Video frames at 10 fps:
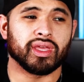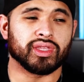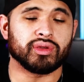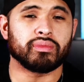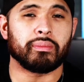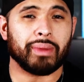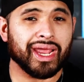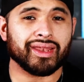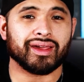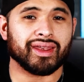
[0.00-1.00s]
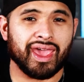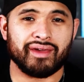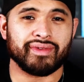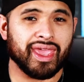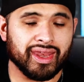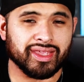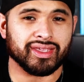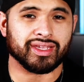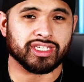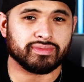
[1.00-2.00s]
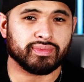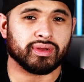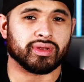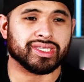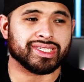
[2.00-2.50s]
you might not have any experience.